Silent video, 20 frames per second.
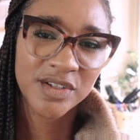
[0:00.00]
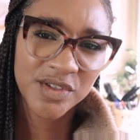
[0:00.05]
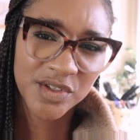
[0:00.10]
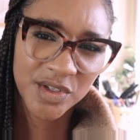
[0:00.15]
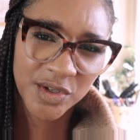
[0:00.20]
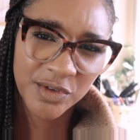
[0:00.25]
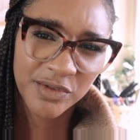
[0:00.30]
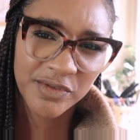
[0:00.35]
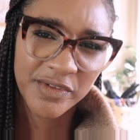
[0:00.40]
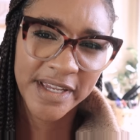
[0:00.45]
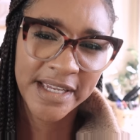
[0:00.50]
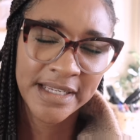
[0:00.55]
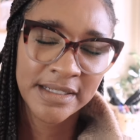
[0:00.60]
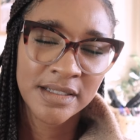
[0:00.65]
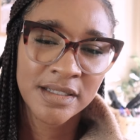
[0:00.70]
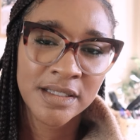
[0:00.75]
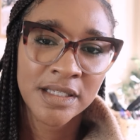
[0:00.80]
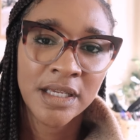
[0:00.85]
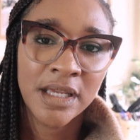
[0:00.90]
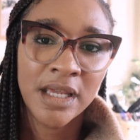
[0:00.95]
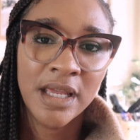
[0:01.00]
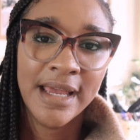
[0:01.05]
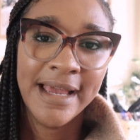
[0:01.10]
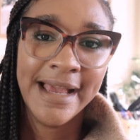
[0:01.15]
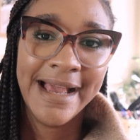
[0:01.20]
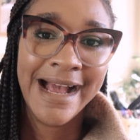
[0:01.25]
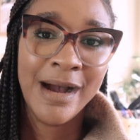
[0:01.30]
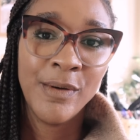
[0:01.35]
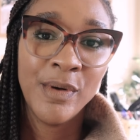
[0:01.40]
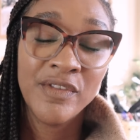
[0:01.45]
no sulfates.
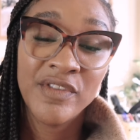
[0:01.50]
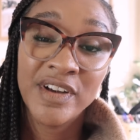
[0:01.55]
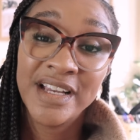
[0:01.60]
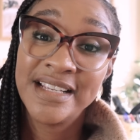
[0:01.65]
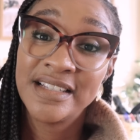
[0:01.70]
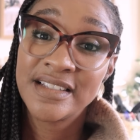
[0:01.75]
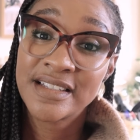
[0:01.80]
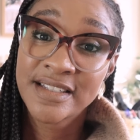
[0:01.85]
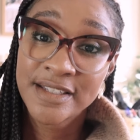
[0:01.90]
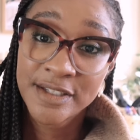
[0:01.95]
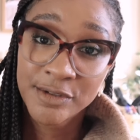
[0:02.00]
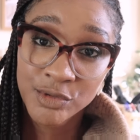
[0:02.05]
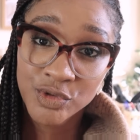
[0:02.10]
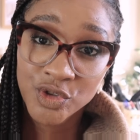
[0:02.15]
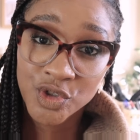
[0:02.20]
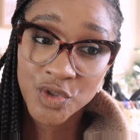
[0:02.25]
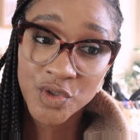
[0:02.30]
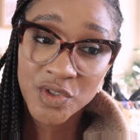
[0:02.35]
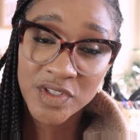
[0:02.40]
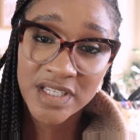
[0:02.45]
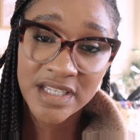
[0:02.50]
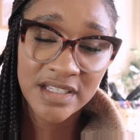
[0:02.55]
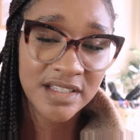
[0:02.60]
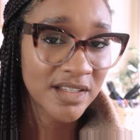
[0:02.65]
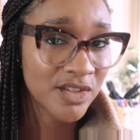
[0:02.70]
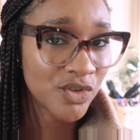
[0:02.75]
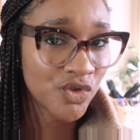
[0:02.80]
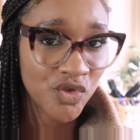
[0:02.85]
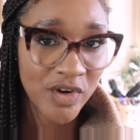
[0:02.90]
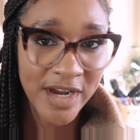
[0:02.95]
However, it's still juicy. It
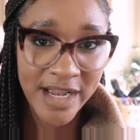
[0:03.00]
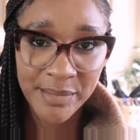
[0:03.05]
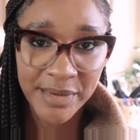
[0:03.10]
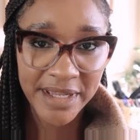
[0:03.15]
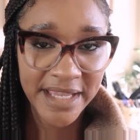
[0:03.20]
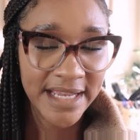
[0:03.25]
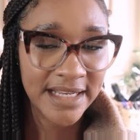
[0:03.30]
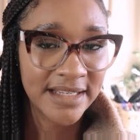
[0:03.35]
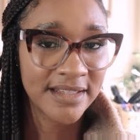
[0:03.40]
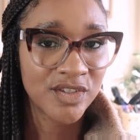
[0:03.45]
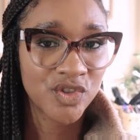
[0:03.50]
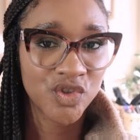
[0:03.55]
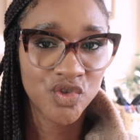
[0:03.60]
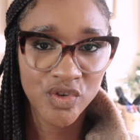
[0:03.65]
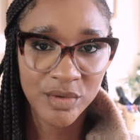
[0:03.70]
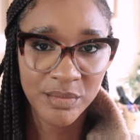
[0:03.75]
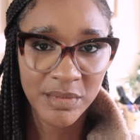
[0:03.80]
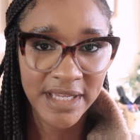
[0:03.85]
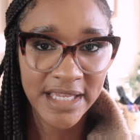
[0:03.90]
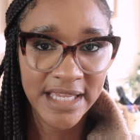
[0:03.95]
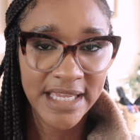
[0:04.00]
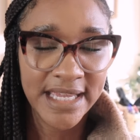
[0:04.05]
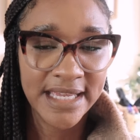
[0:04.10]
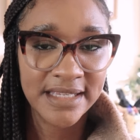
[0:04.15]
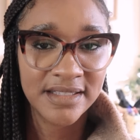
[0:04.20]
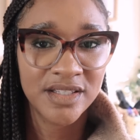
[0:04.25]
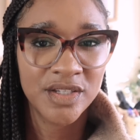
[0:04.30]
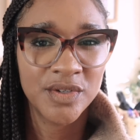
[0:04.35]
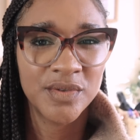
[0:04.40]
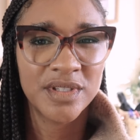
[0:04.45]
doesn't dry out my hair, doesn't strip my
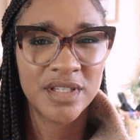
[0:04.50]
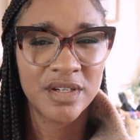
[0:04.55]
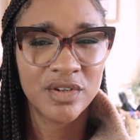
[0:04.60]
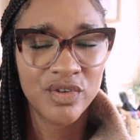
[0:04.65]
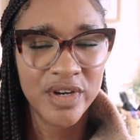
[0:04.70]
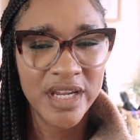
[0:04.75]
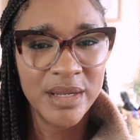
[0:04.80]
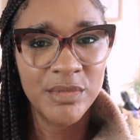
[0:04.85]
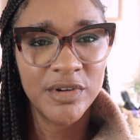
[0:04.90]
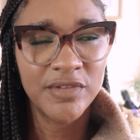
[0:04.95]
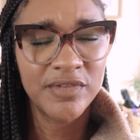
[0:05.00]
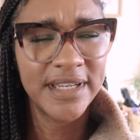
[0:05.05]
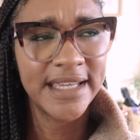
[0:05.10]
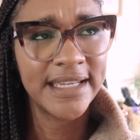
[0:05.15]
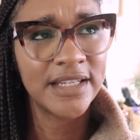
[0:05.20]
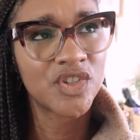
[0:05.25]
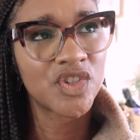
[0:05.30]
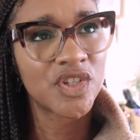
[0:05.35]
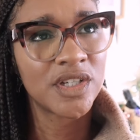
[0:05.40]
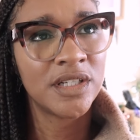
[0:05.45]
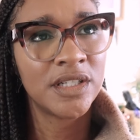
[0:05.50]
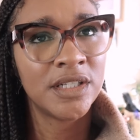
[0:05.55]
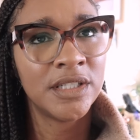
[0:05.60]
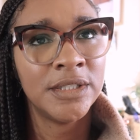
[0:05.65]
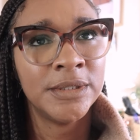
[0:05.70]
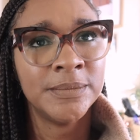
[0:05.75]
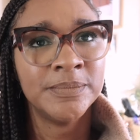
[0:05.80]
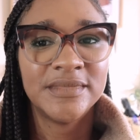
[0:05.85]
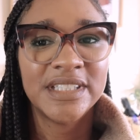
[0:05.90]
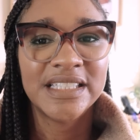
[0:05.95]
hair. So it's the Cream of
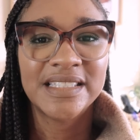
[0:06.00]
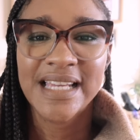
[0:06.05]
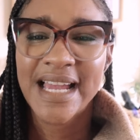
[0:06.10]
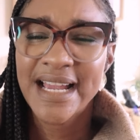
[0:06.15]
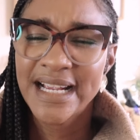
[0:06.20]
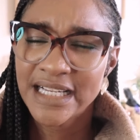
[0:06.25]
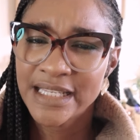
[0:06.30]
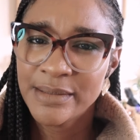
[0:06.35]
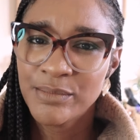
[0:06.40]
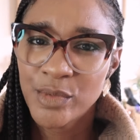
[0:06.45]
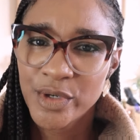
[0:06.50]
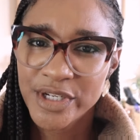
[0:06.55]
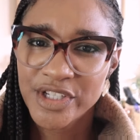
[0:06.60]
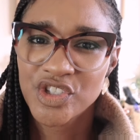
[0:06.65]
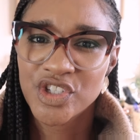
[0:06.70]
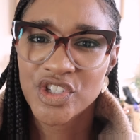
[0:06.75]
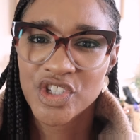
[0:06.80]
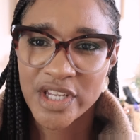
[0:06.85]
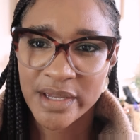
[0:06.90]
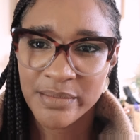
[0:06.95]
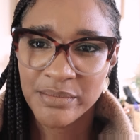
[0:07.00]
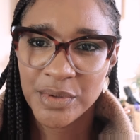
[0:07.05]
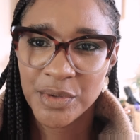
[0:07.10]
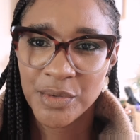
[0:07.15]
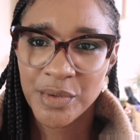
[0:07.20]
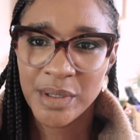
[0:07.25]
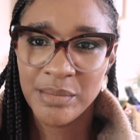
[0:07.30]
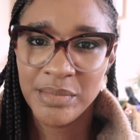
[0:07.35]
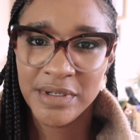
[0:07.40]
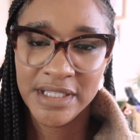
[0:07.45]
Nature Detangling Moisture
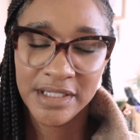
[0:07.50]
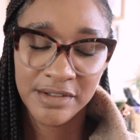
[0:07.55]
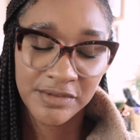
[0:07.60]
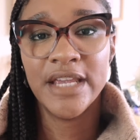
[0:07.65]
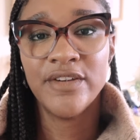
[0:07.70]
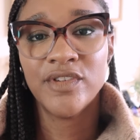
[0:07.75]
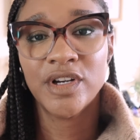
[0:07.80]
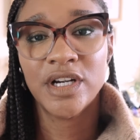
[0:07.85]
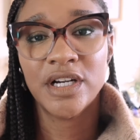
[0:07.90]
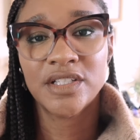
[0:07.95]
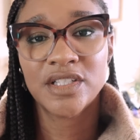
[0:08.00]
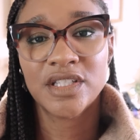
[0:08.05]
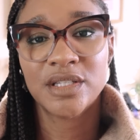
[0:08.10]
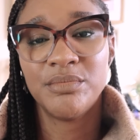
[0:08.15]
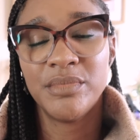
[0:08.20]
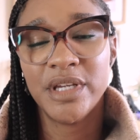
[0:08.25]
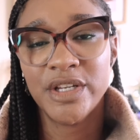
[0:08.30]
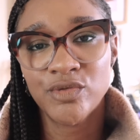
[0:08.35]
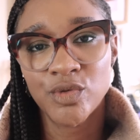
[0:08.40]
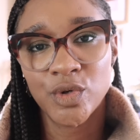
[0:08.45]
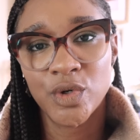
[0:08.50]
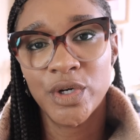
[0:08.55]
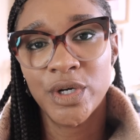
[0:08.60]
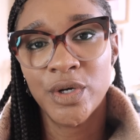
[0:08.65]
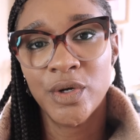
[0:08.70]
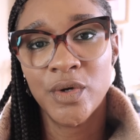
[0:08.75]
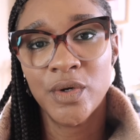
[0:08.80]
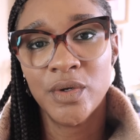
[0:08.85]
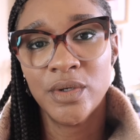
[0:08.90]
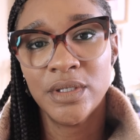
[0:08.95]
Shampoo, I believe. In regards to mineral
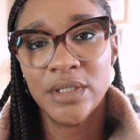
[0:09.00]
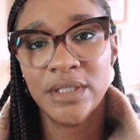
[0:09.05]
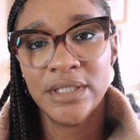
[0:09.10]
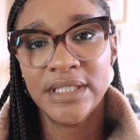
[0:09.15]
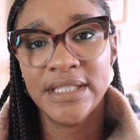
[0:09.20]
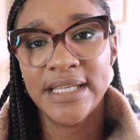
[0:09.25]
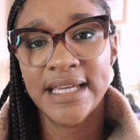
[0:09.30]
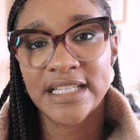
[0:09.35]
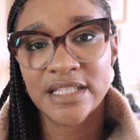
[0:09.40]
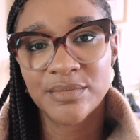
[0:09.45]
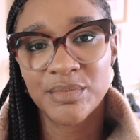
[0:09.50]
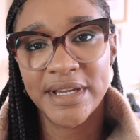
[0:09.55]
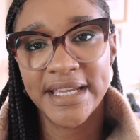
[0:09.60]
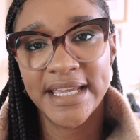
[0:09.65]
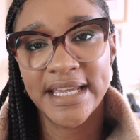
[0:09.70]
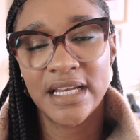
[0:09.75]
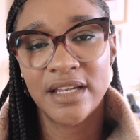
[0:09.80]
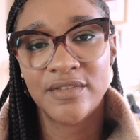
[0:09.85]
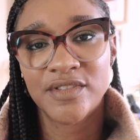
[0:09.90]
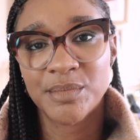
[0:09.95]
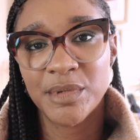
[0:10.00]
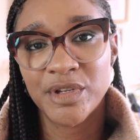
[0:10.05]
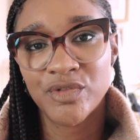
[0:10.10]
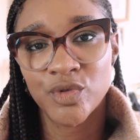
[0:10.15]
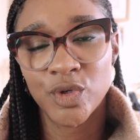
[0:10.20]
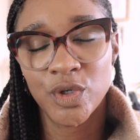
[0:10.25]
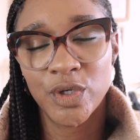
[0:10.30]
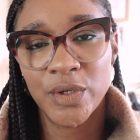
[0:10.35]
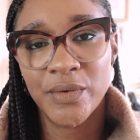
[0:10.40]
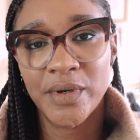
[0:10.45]
oil, yes, my hair loves
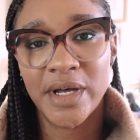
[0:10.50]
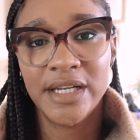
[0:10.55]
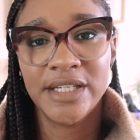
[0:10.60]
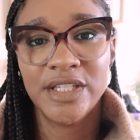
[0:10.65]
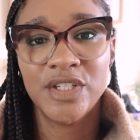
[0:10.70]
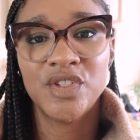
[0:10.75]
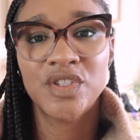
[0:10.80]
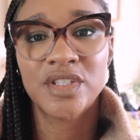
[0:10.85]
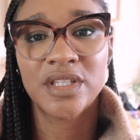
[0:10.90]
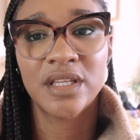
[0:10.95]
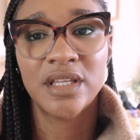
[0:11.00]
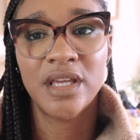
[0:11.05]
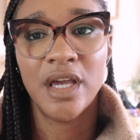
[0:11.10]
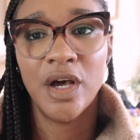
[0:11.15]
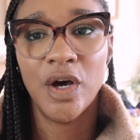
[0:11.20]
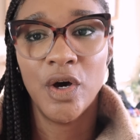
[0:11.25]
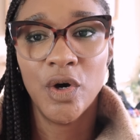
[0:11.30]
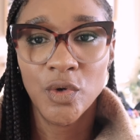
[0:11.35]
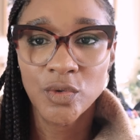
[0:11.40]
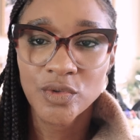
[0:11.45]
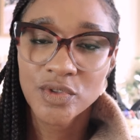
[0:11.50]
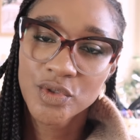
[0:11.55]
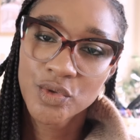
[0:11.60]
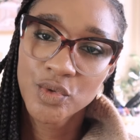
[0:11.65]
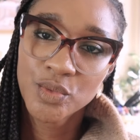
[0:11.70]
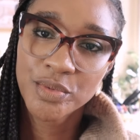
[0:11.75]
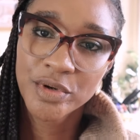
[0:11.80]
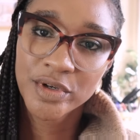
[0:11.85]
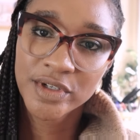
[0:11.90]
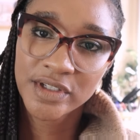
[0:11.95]
mineral oil. I use old
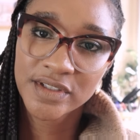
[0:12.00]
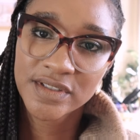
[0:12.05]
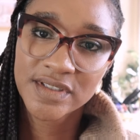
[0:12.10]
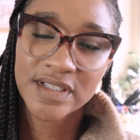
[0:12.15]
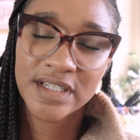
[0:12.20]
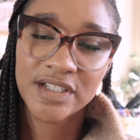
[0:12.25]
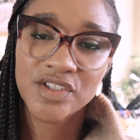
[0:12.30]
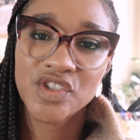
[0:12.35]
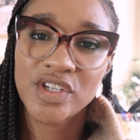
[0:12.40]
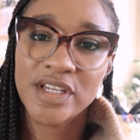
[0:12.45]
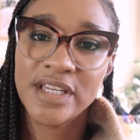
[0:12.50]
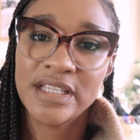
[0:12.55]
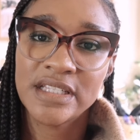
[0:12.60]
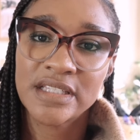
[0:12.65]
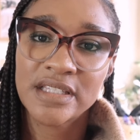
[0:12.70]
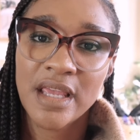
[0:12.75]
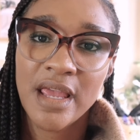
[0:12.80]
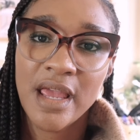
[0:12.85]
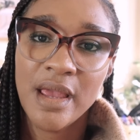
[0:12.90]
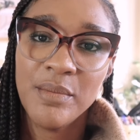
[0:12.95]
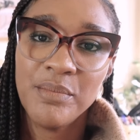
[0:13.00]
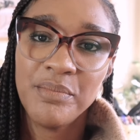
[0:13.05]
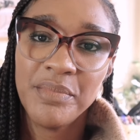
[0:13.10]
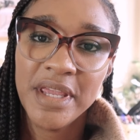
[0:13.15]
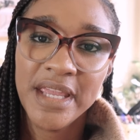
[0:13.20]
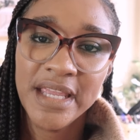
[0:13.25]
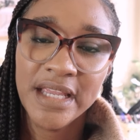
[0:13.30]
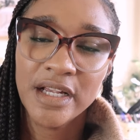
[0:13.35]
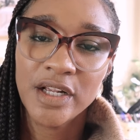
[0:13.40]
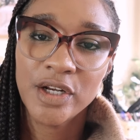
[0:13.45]
school products such as
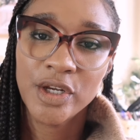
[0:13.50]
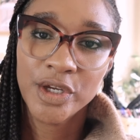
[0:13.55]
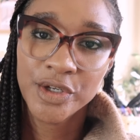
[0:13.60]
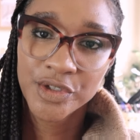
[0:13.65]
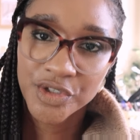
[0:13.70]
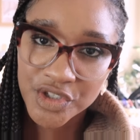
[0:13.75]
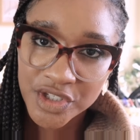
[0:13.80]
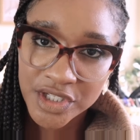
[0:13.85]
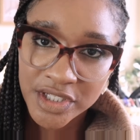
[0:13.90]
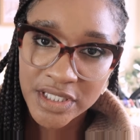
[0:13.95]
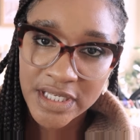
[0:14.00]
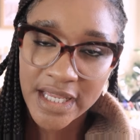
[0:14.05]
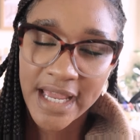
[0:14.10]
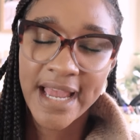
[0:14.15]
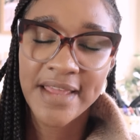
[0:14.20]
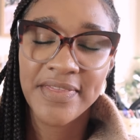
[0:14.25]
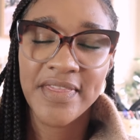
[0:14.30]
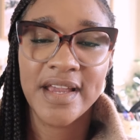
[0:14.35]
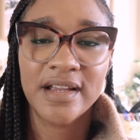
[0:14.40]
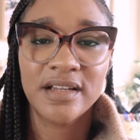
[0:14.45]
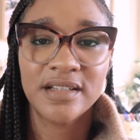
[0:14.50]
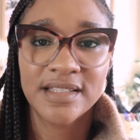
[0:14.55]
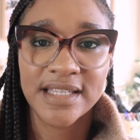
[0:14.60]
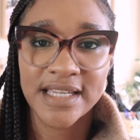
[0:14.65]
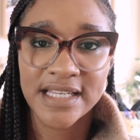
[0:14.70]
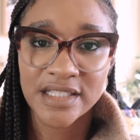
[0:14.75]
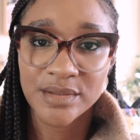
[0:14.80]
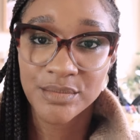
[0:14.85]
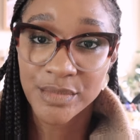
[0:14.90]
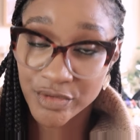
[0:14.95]
pink lotion and that
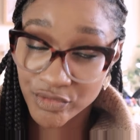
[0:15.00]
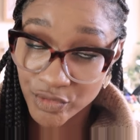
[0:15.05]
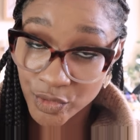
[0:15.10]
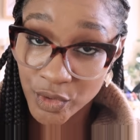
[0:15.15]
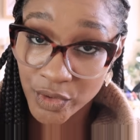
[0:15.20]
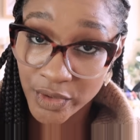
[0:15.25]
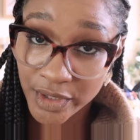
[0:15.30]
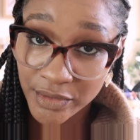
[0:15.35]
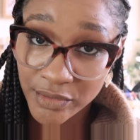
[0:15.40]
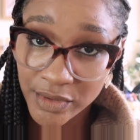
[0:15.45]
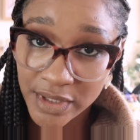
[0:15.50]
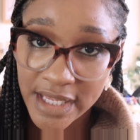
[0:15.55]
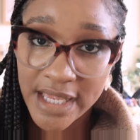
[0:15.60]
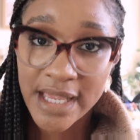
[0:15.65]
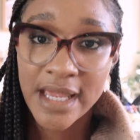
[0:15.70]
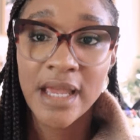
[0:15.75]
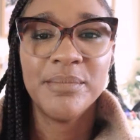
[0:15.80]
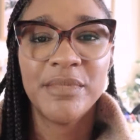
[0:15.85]
contains mineral oil.